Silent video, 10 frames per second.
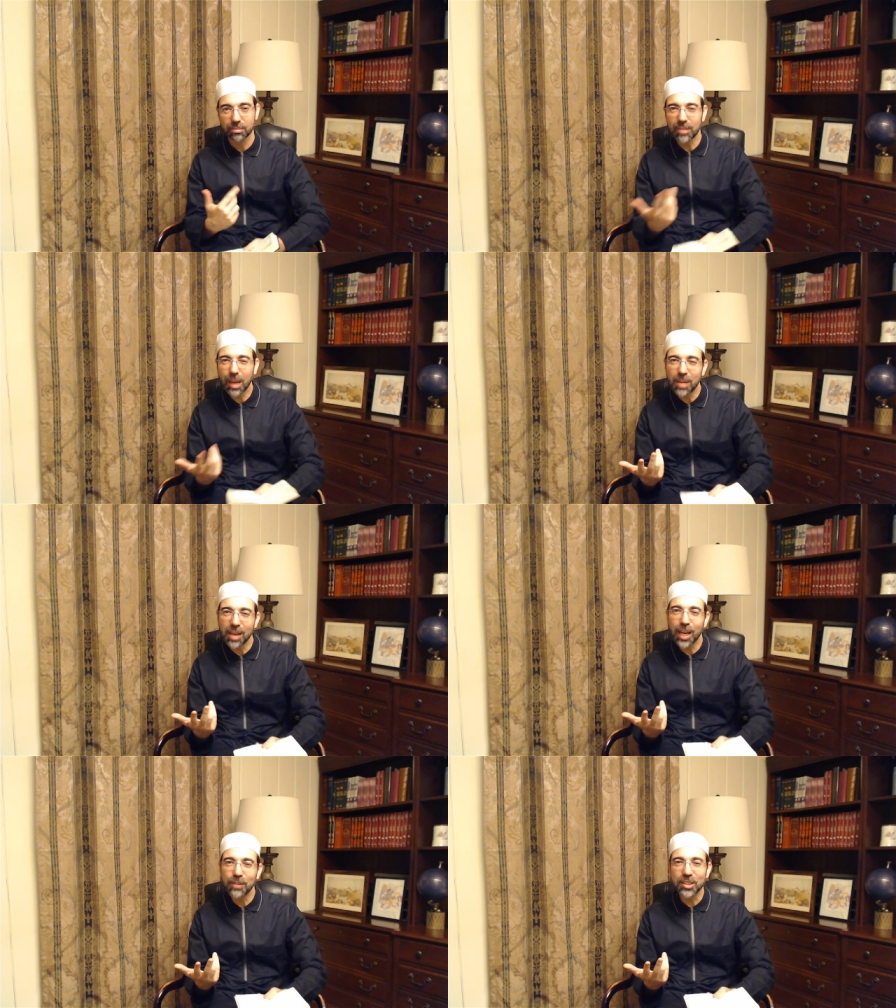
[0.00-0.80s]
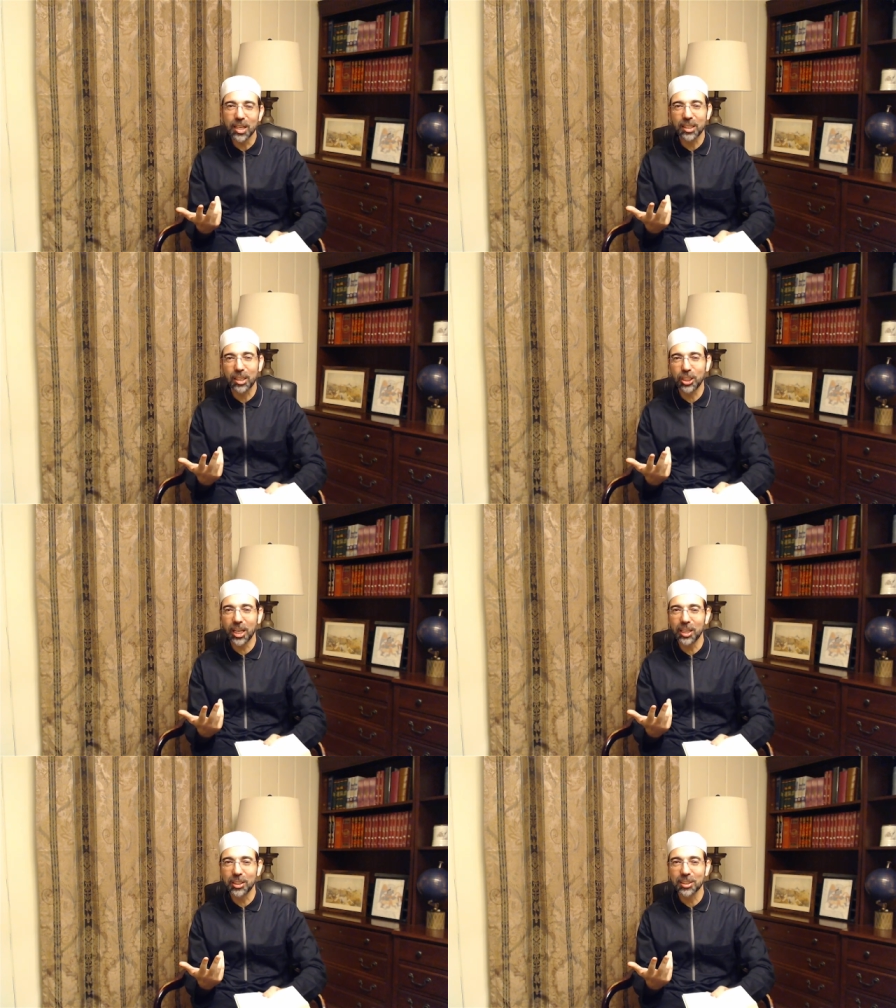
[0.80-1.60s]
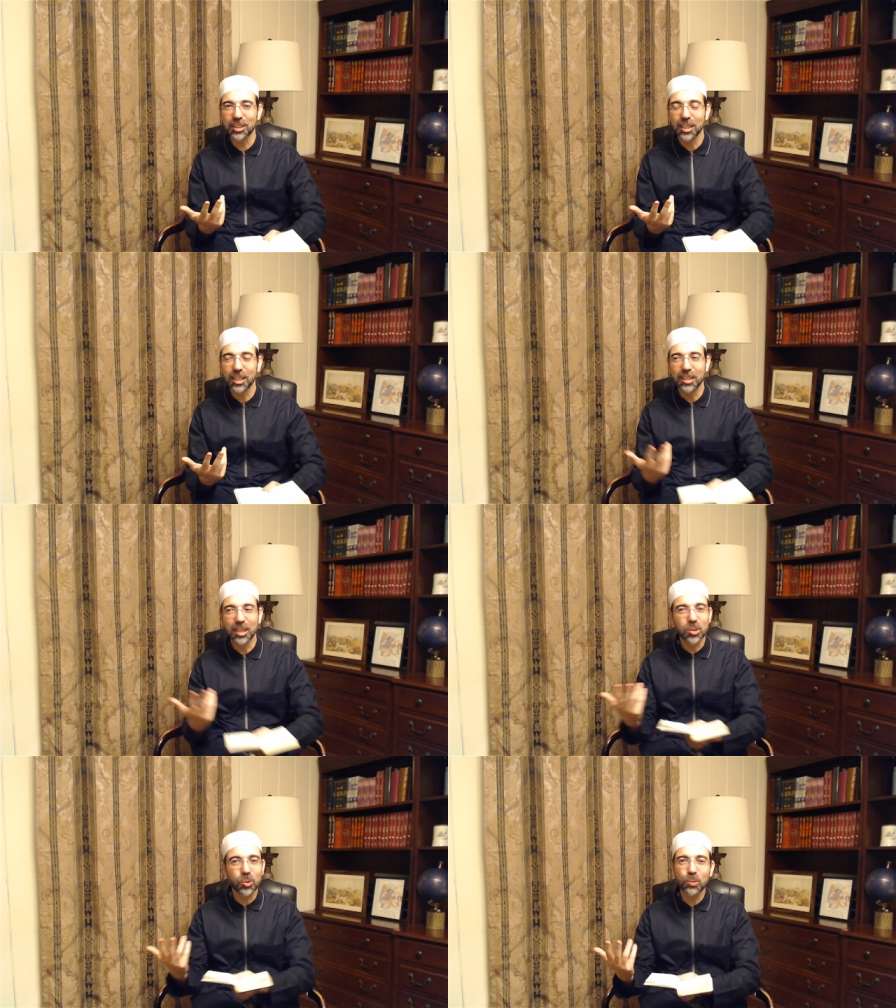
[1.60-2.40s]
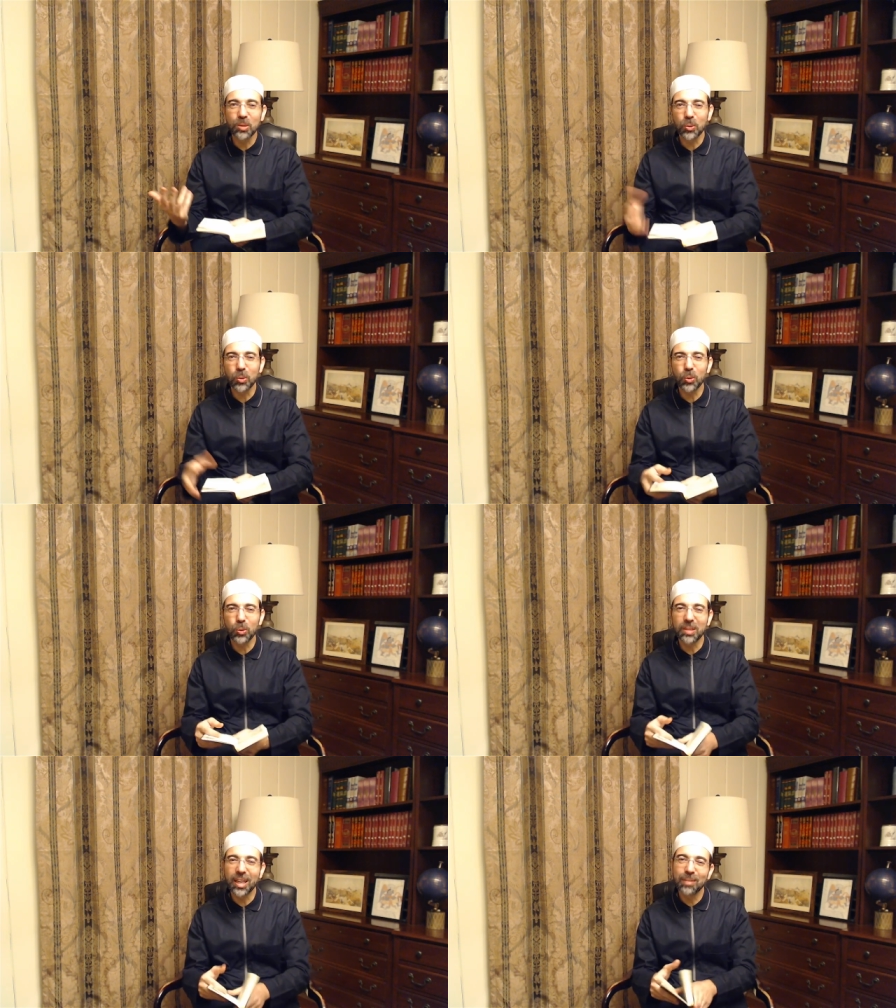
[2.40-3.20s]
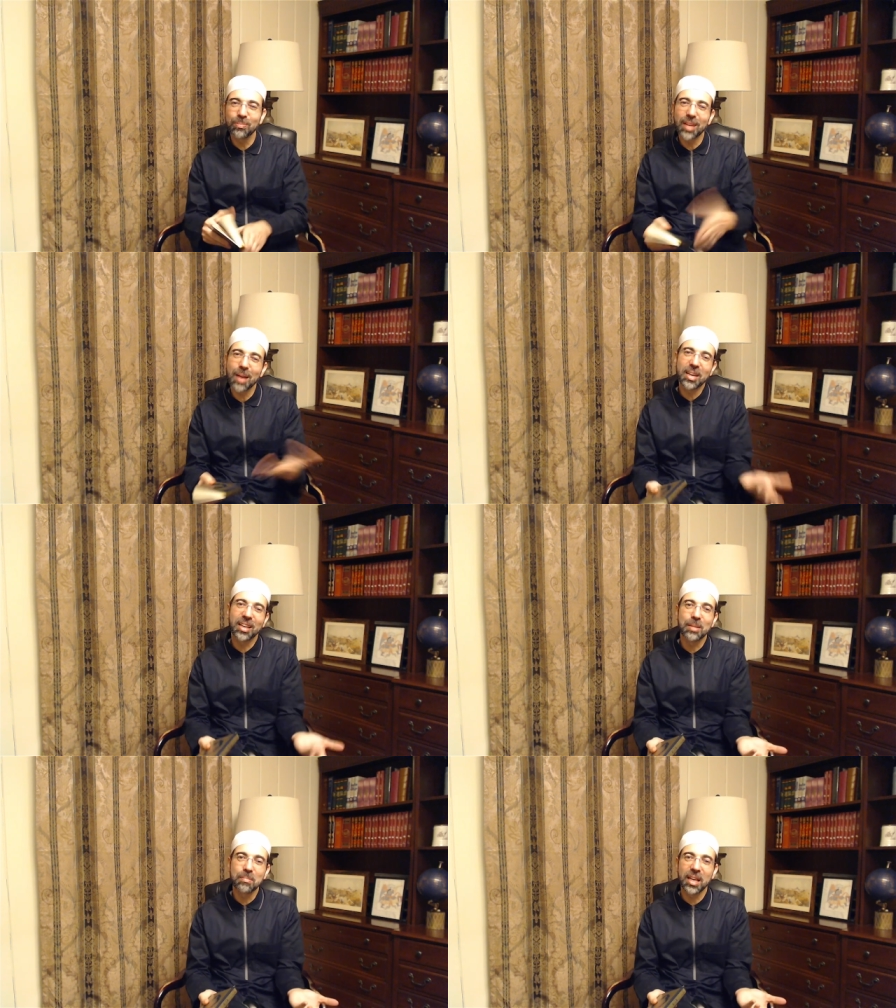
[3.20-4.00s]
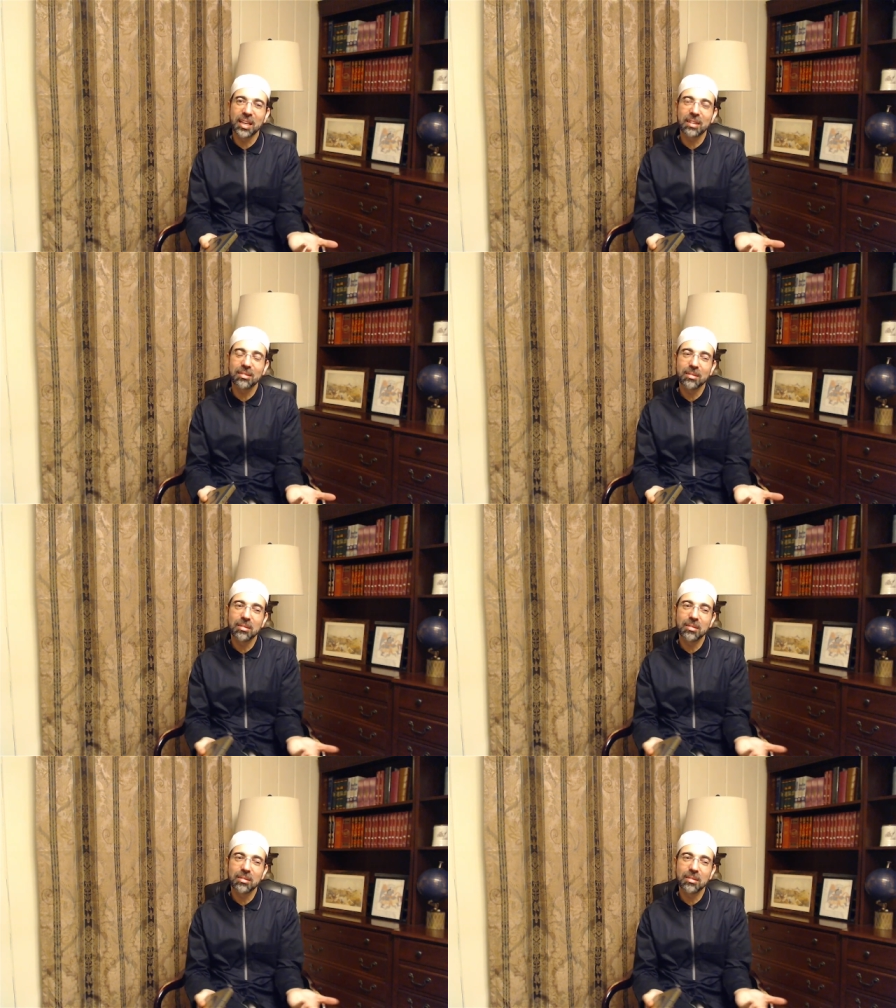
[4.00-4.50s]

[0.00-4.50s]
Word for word: that my life is not going to change, that is doom and gloom that I'm not gonna make it.